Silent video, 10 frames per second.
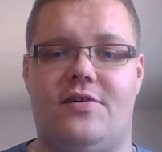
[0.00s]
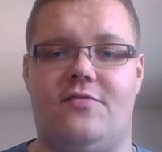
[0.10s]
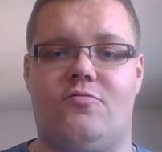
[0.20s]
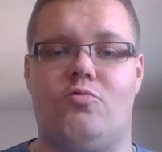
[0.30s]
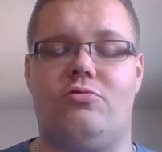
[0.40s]

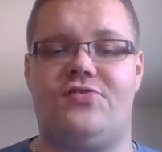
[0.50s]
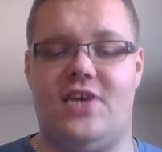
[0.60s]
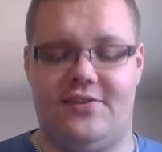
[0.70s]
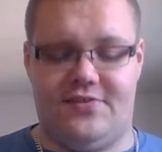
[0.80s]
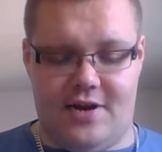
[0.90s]
rule
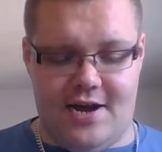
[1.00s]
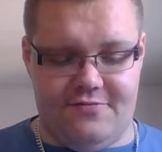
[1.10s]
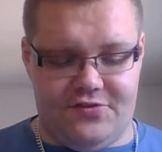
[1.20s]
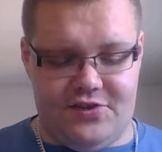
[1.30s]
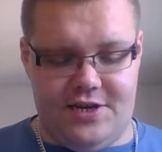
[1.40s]
sets that I
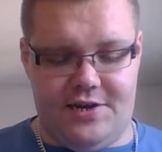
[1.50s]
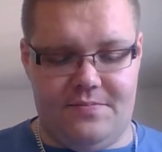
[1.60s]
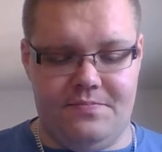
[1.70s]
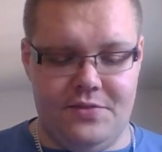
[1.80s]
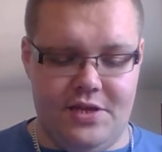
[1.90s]
have seen.
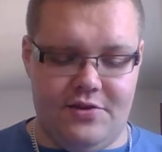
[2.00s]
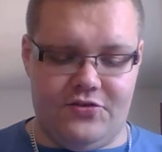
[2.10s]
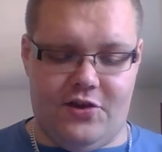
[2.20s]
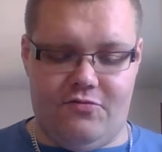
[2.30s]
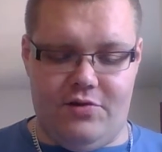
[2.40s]

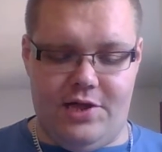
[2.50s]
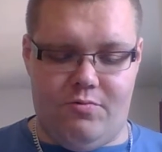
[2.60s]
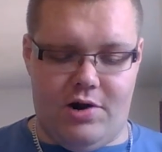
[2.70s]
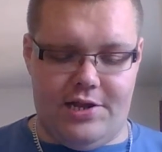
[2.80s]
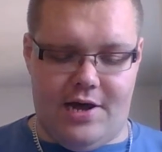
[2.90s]
So I really
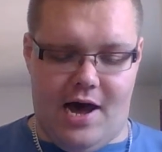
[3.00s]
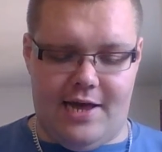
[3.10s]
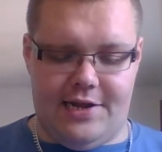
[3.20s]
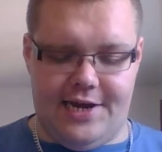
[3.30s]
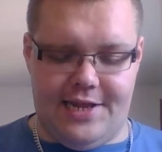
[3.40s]
wanted to
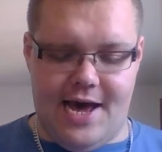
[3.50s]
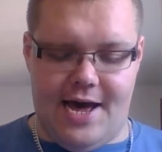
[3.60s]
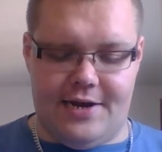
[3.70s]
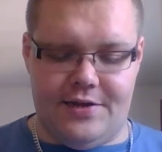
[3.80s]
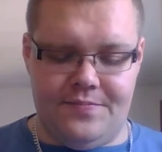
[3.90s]
highlight that.